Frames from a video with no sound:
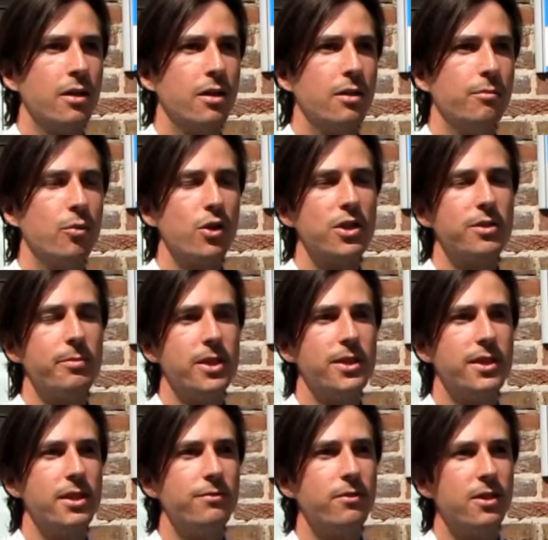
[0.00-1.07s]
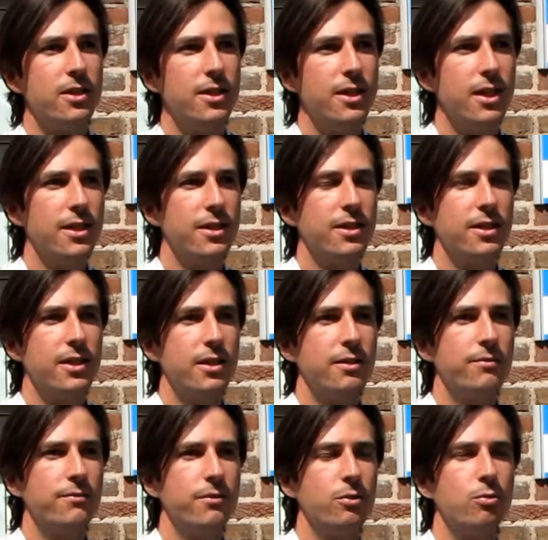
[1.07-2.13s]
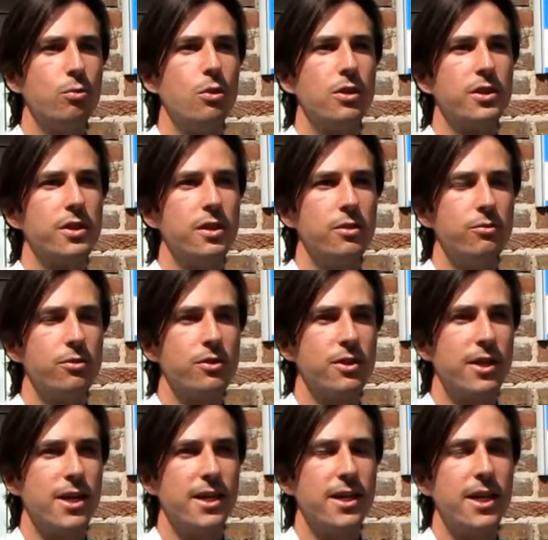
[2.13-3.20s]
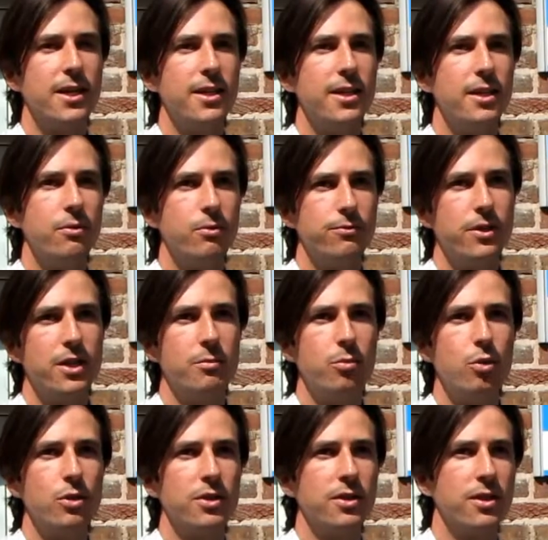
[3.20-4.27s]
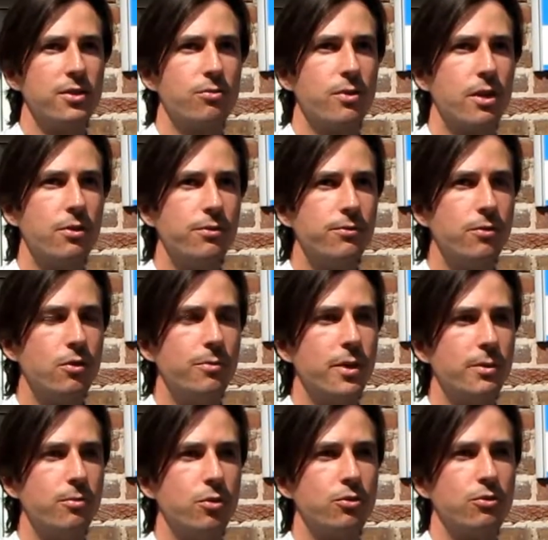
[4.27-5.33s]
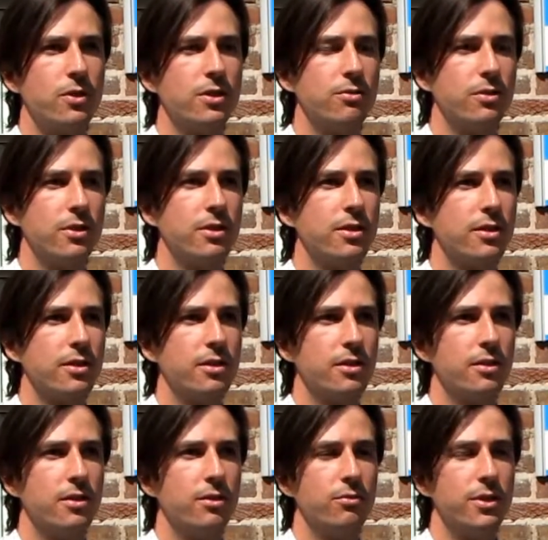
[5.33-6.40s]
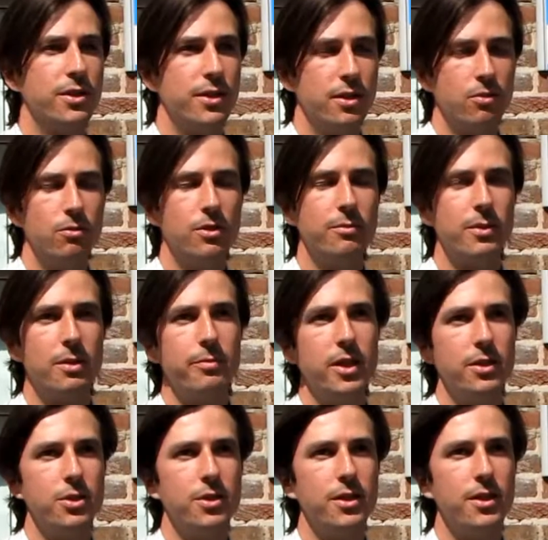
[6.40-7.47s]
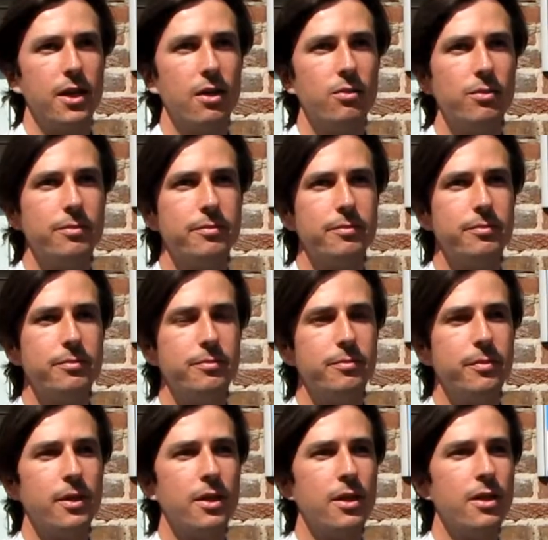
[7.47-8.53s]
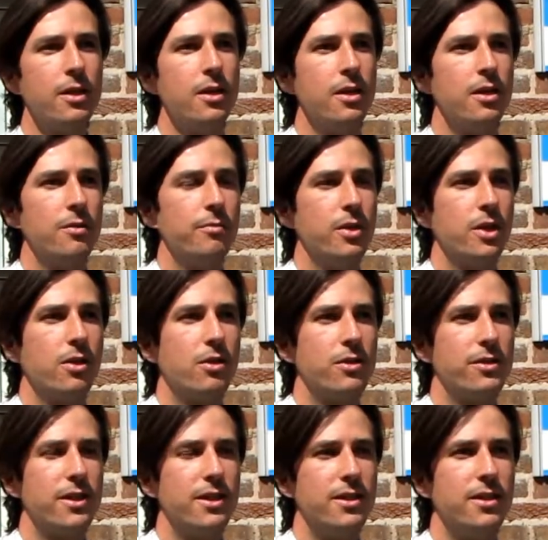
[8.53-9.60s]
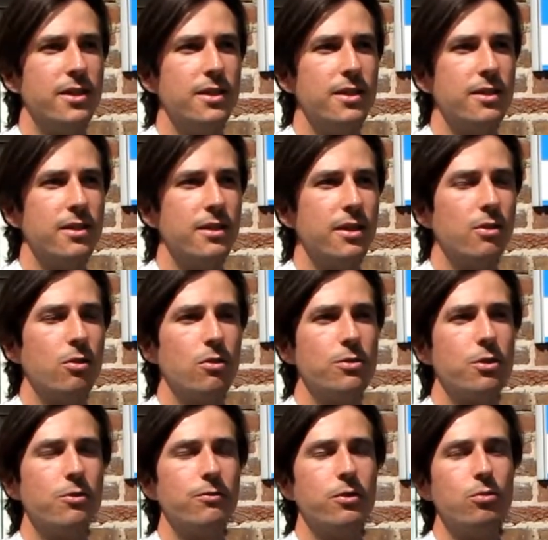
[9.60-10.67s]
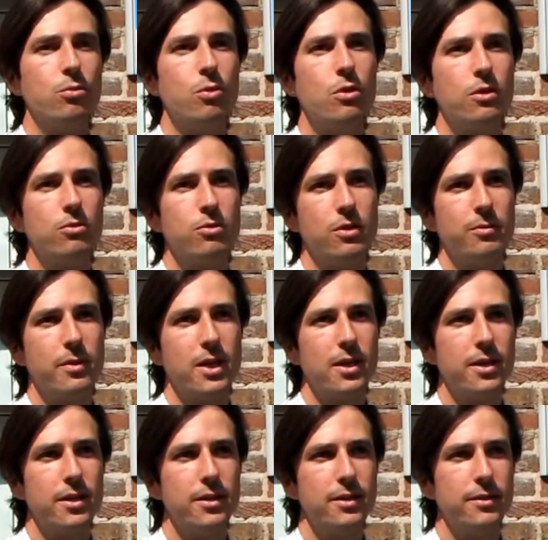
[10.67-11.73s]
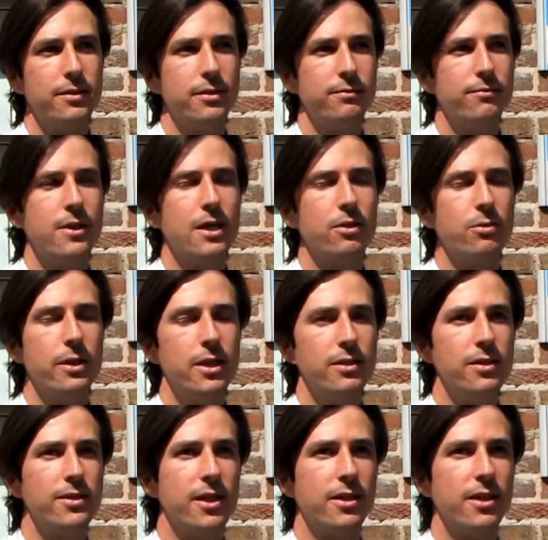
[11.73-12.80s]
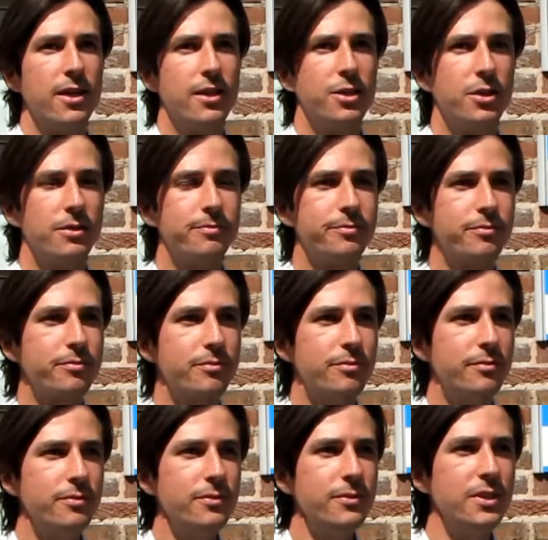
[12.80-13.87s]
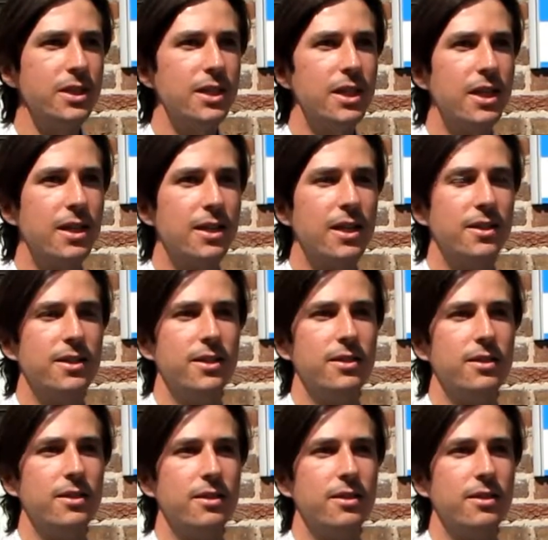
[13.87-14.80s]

And more specifically, I think fieldwork skills that I gained here were very important as well for my postgraduate degrees, including my PhD now, because I did ecological fieldwork during my final year dissertation, and I did